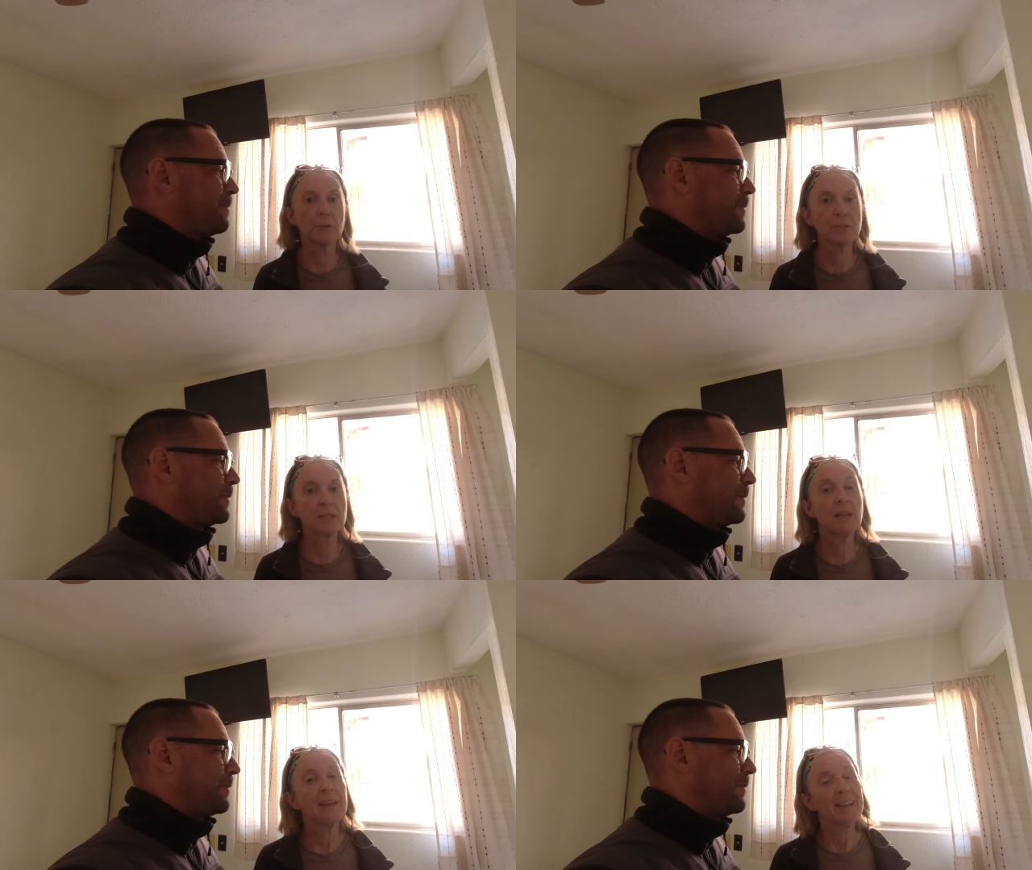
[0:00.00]
Speaker 1: from the
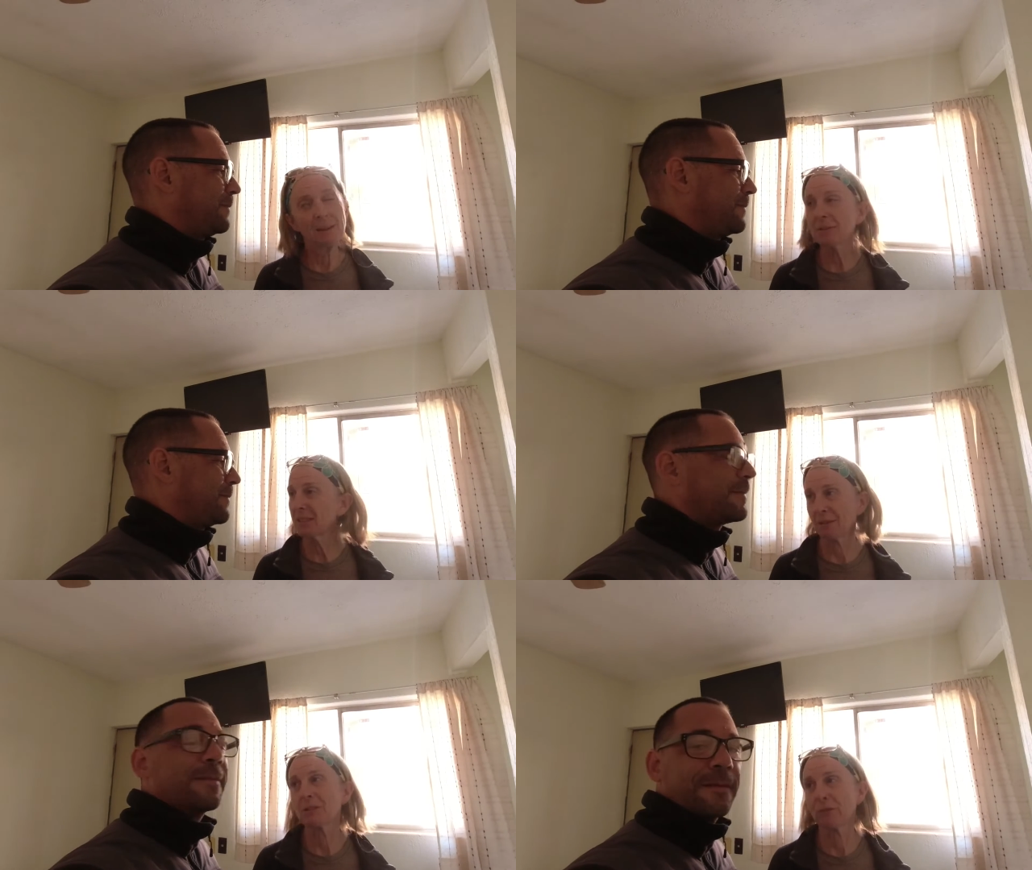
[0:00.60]
bus, it
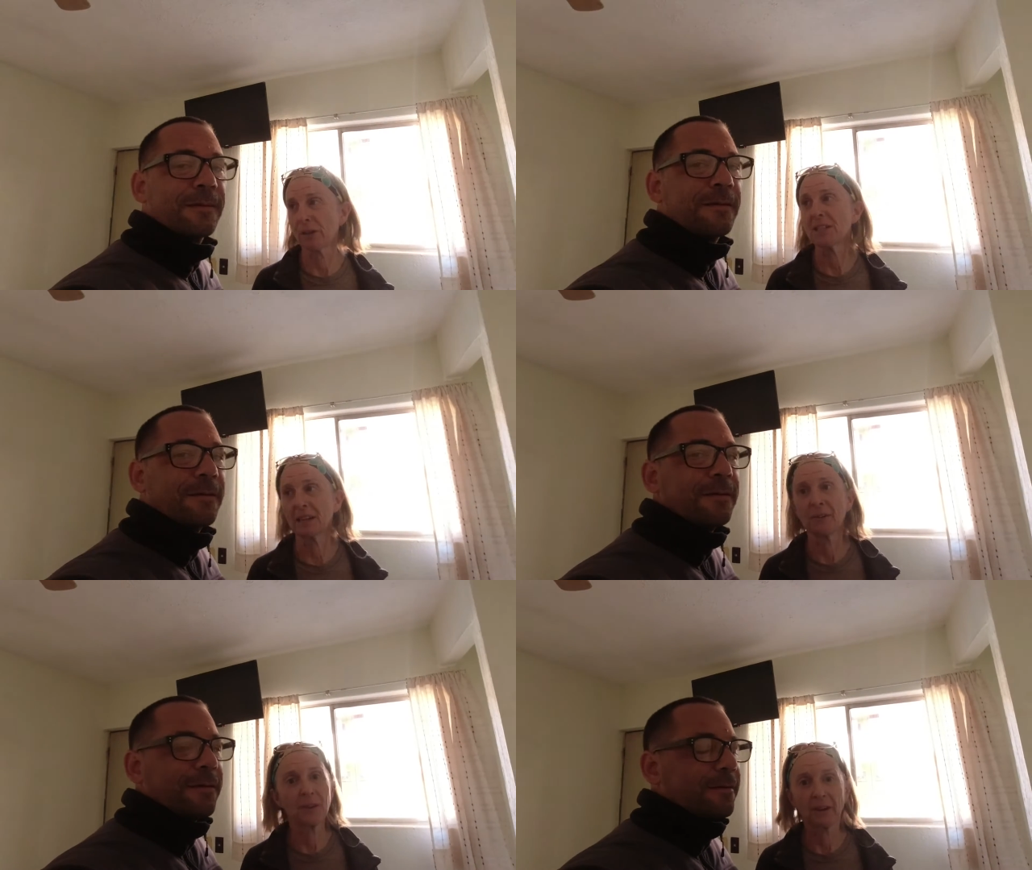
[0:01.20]
was
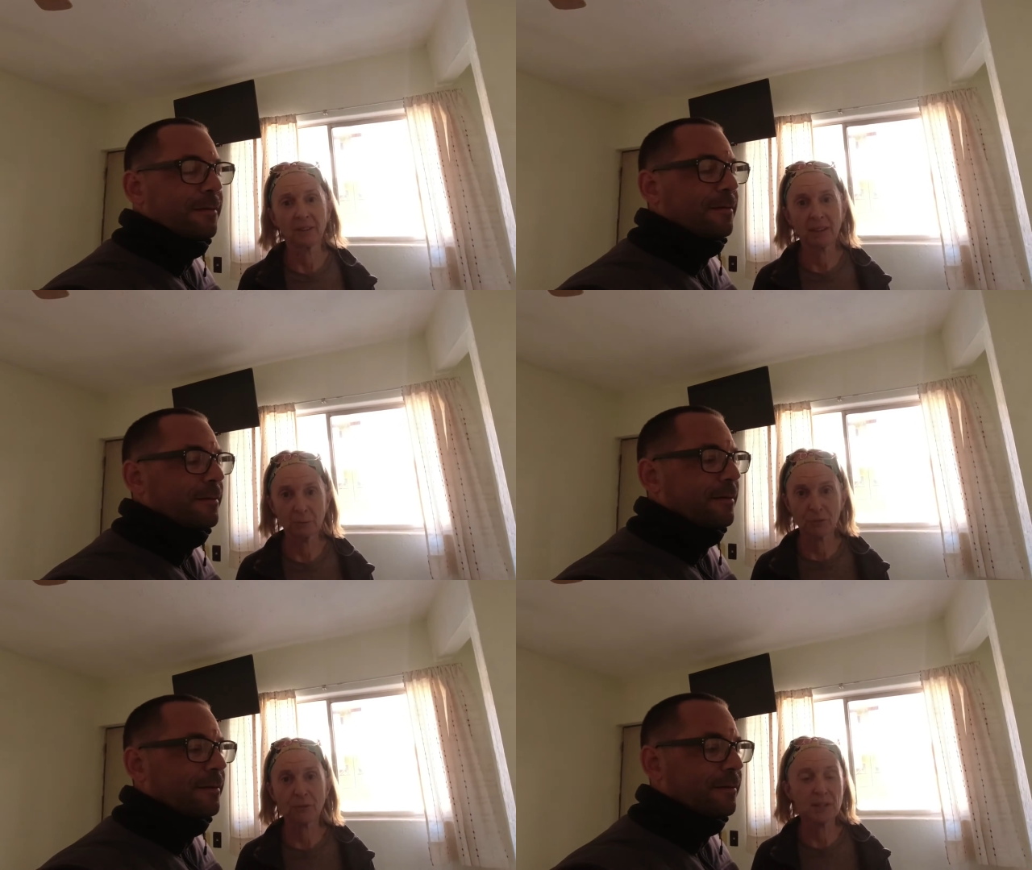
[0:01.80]
freezing out there.
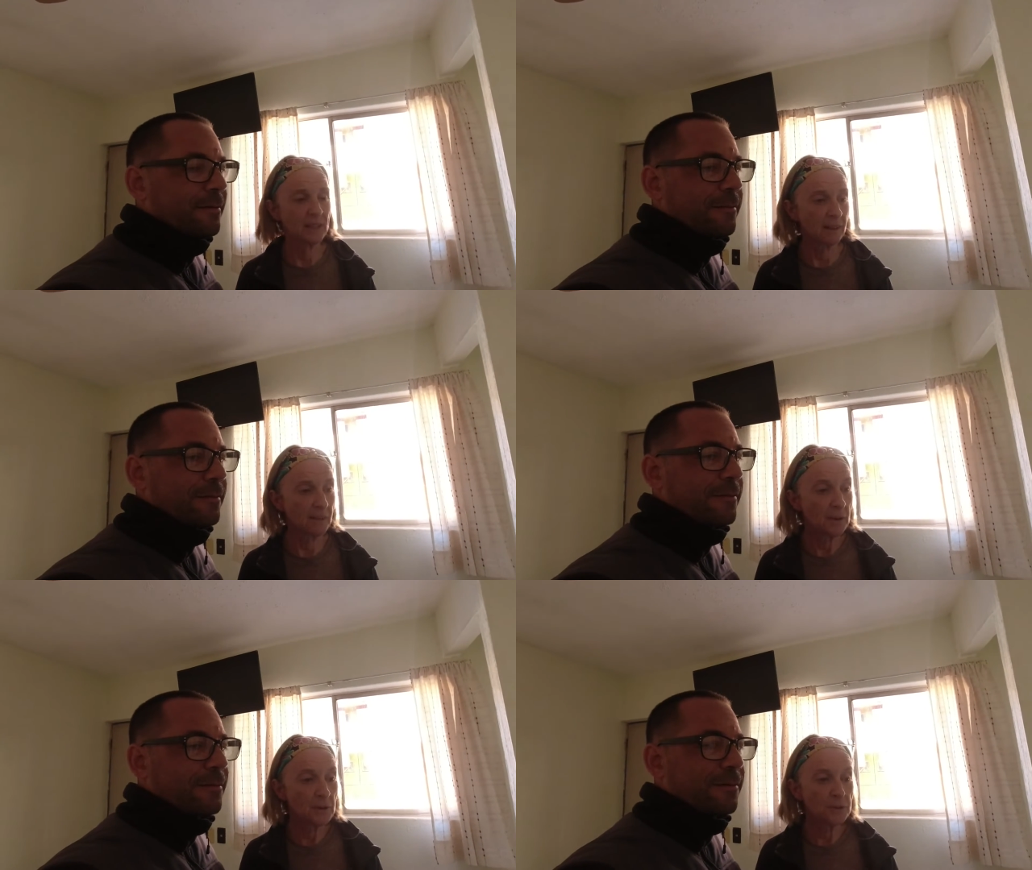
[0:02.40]
It was freezing.
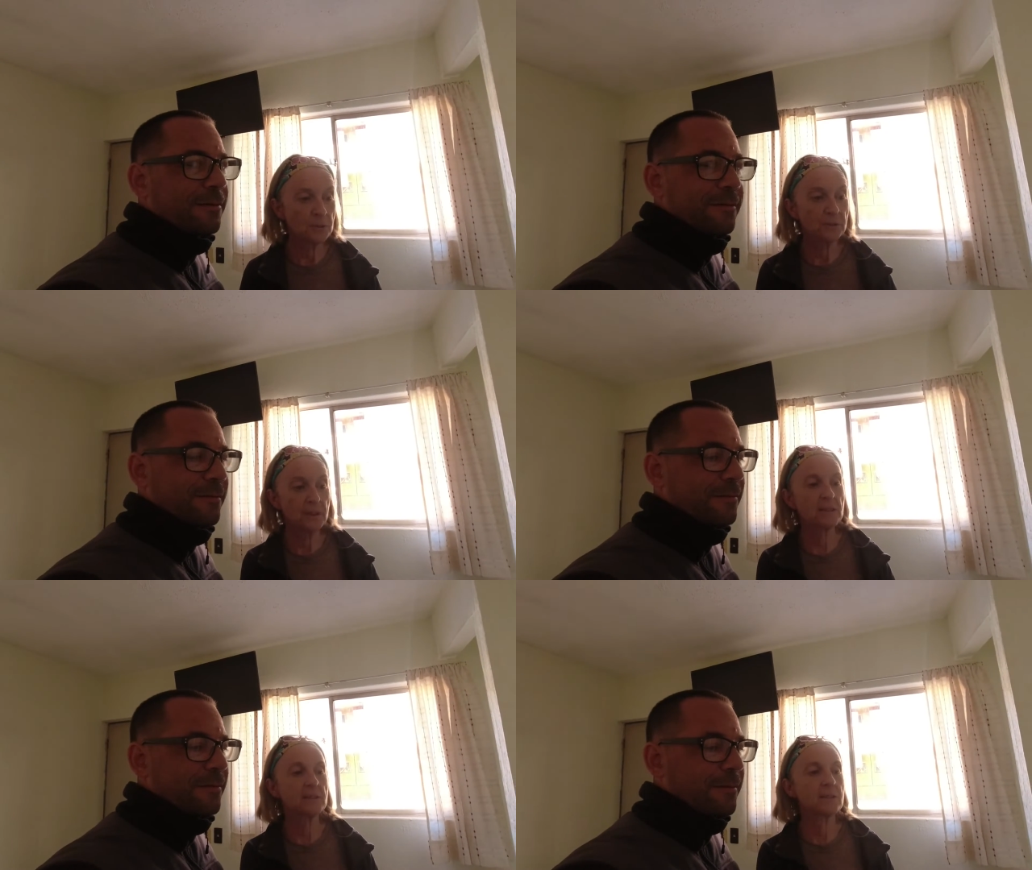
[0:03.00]
So
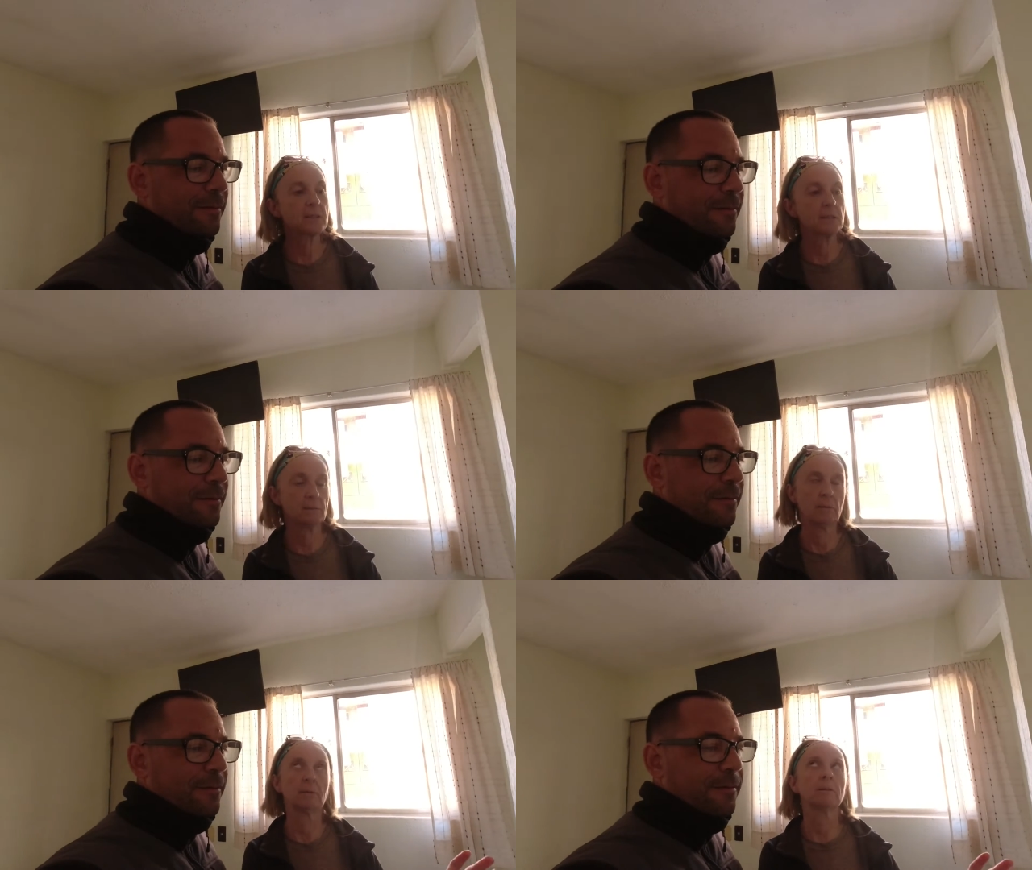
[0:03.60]
this,
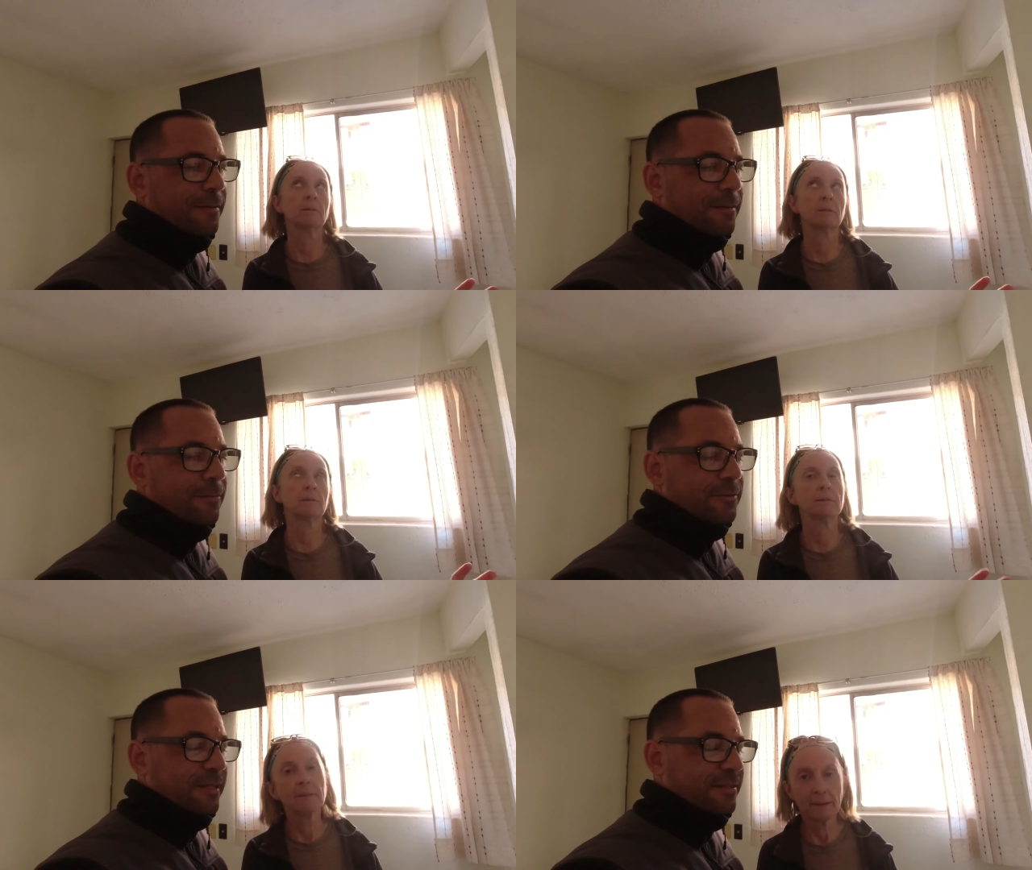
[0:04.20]

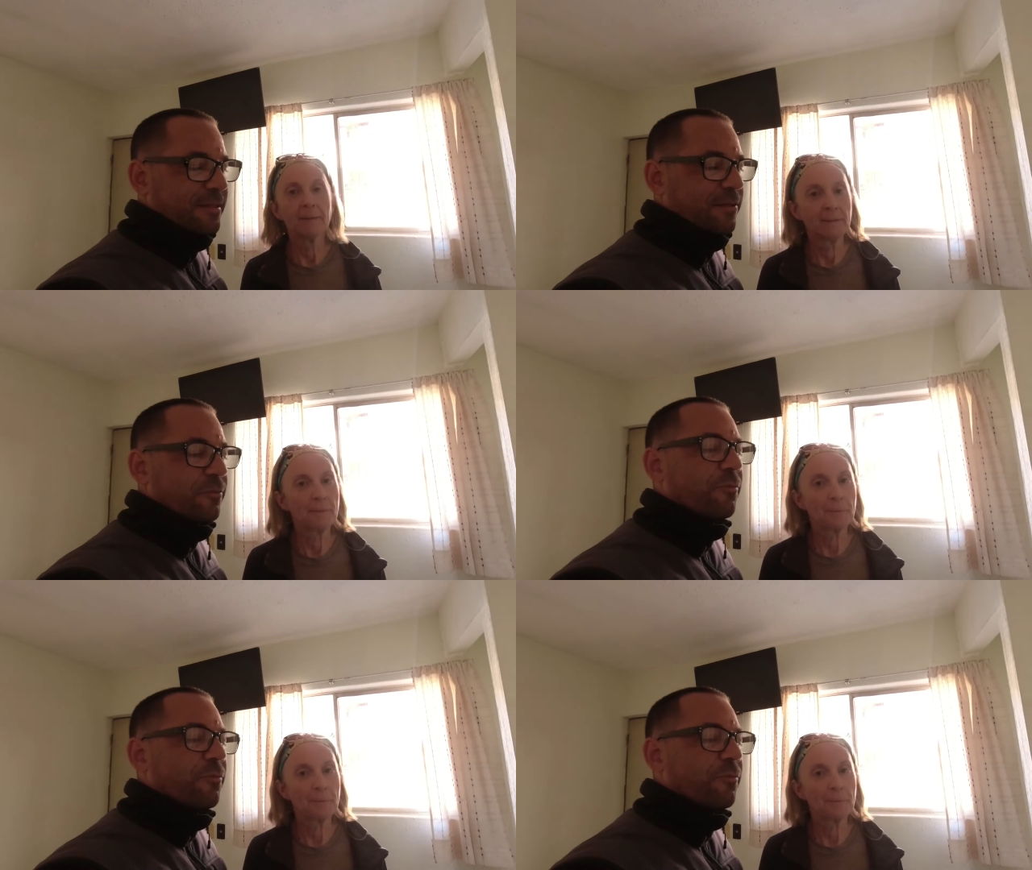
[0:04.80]
it
Speaker 2: was like see